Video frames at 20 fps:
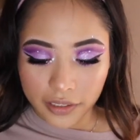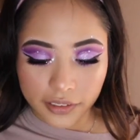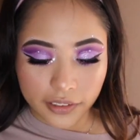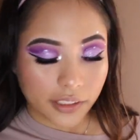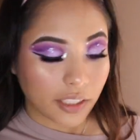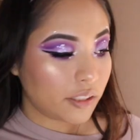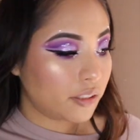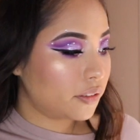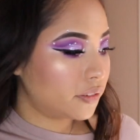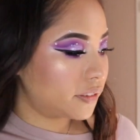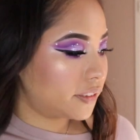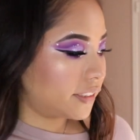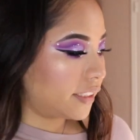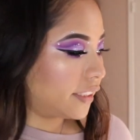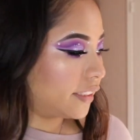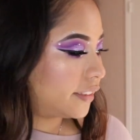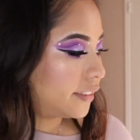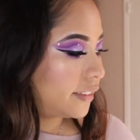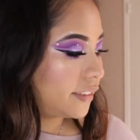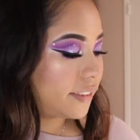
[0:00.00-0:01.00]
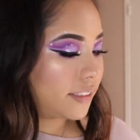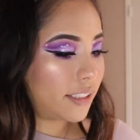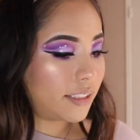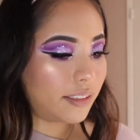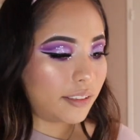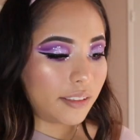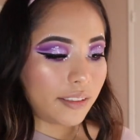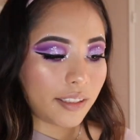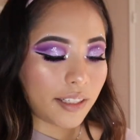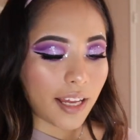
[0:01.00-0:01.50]
So since
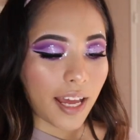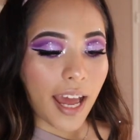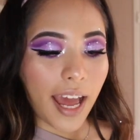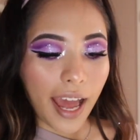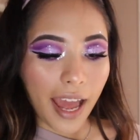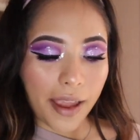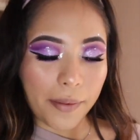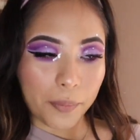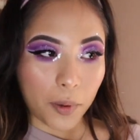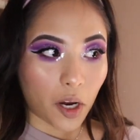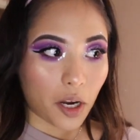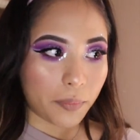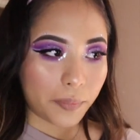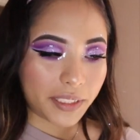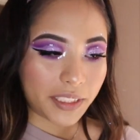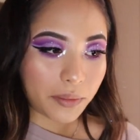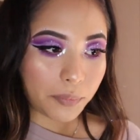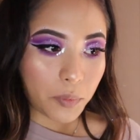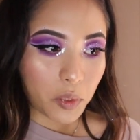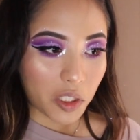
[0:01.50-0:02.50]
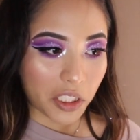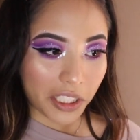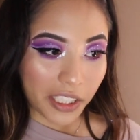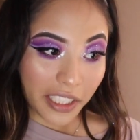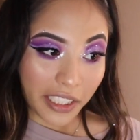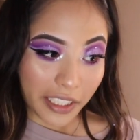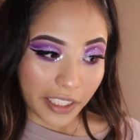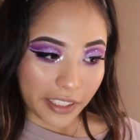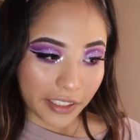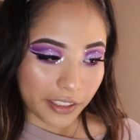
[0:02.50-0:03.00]
I promised more
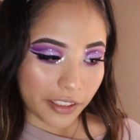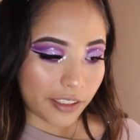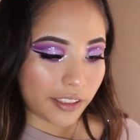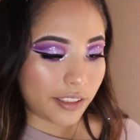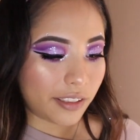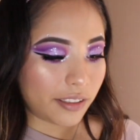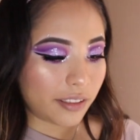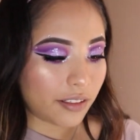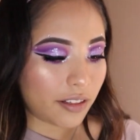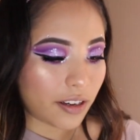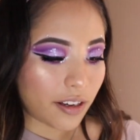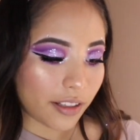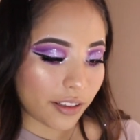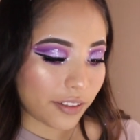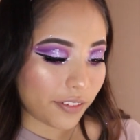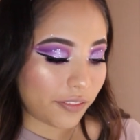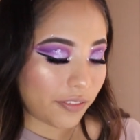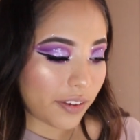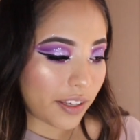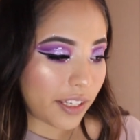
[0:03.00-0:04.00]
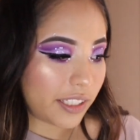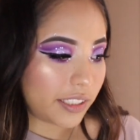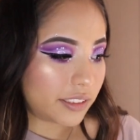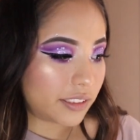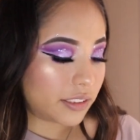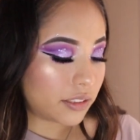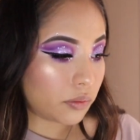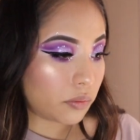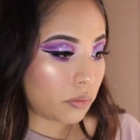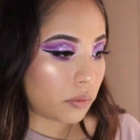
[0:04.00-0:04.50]
glitter on the face,
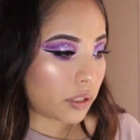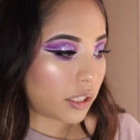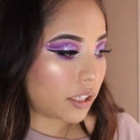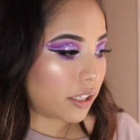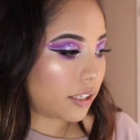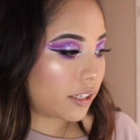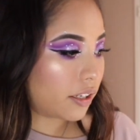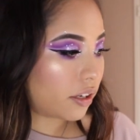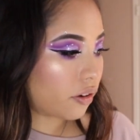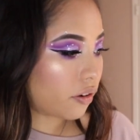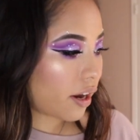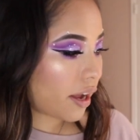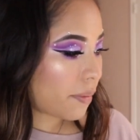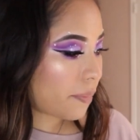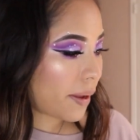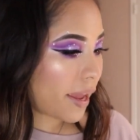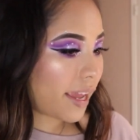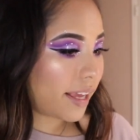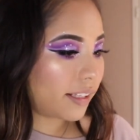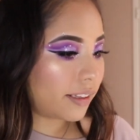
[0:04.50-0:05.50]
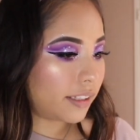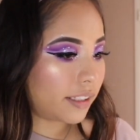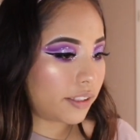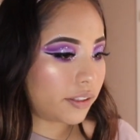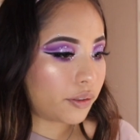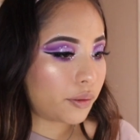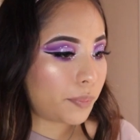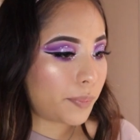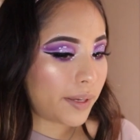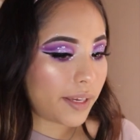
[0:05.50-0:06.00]
we're gonna grab a
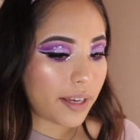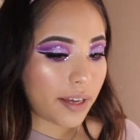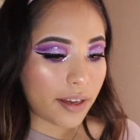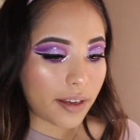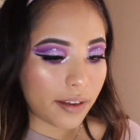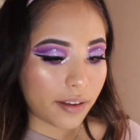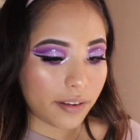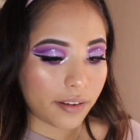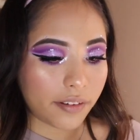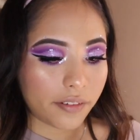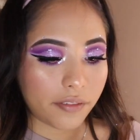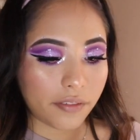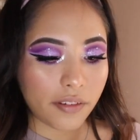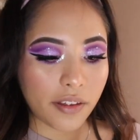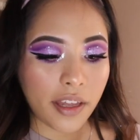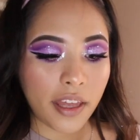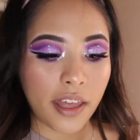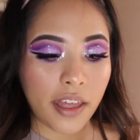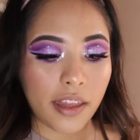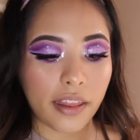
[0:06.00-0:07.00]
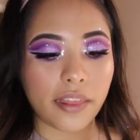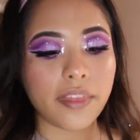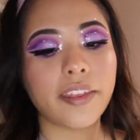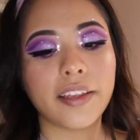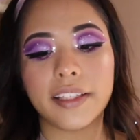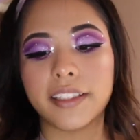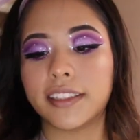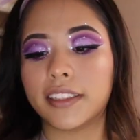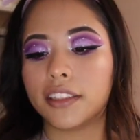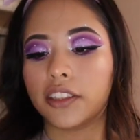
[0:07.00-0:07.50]
little bit of
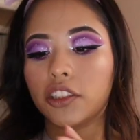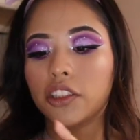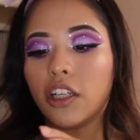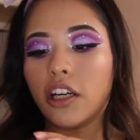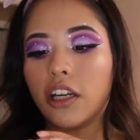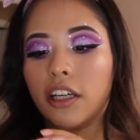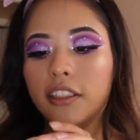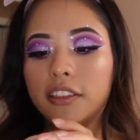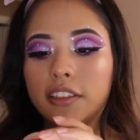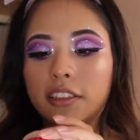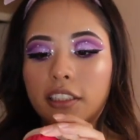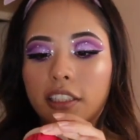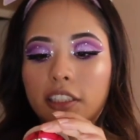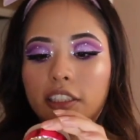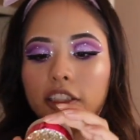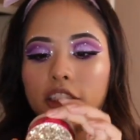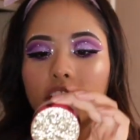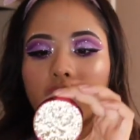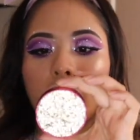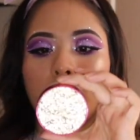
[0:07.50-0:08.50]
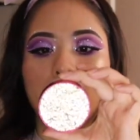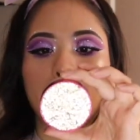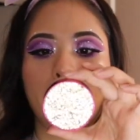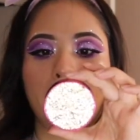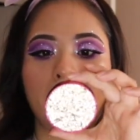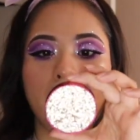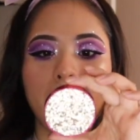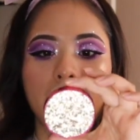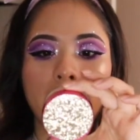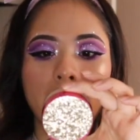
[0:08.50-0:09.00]
this Tarte Star
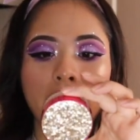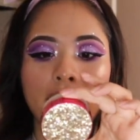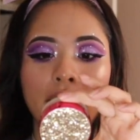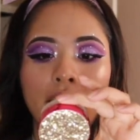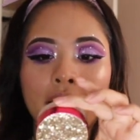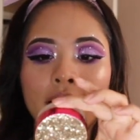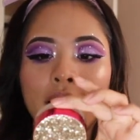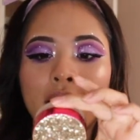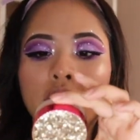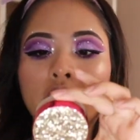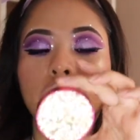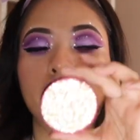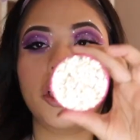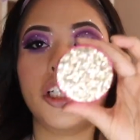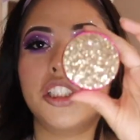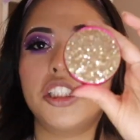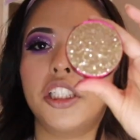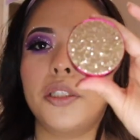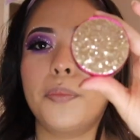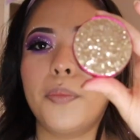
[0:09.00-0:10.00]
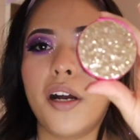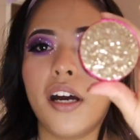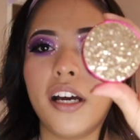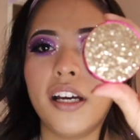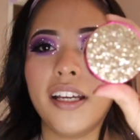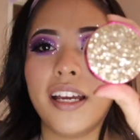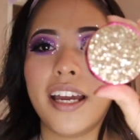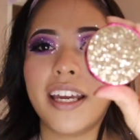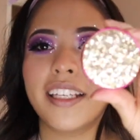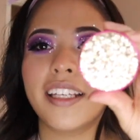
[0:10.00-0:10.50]
Party Treasure
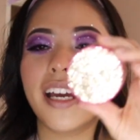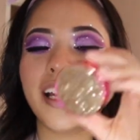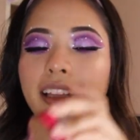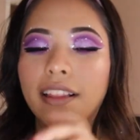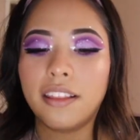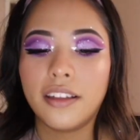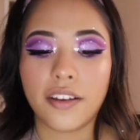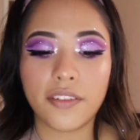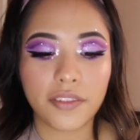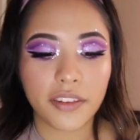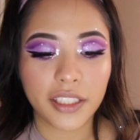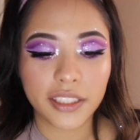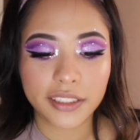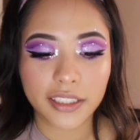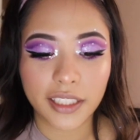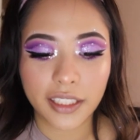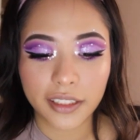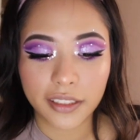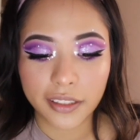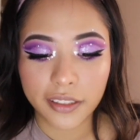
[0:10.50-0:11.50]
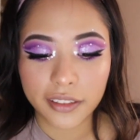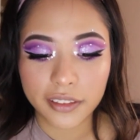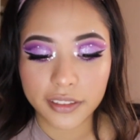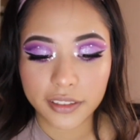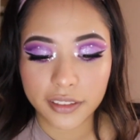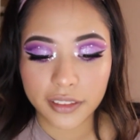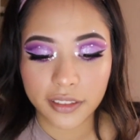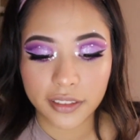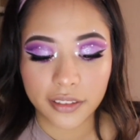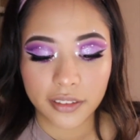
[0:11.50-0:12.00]
Pot. And I love these
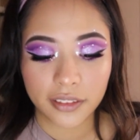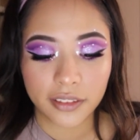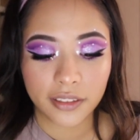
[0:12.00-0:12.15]
glitters.